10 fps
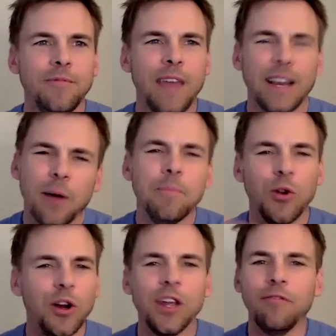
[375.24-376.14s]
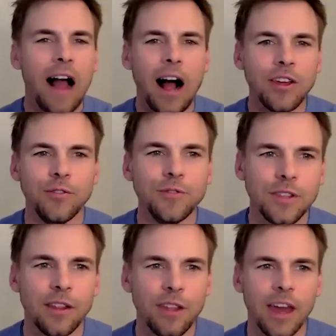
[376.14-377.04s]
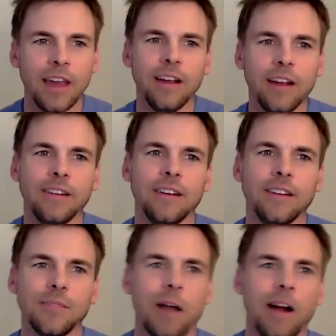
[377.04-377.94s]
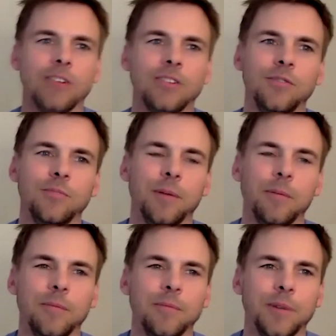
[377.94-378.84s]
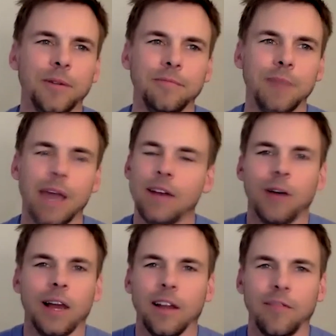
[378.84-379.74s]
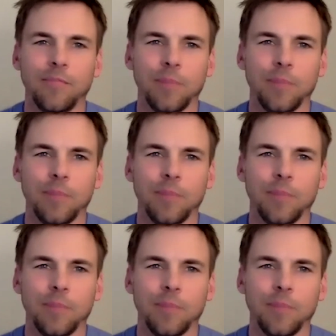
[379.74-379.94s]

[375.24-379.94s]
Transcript: and community values that they aspire to. But man, do I love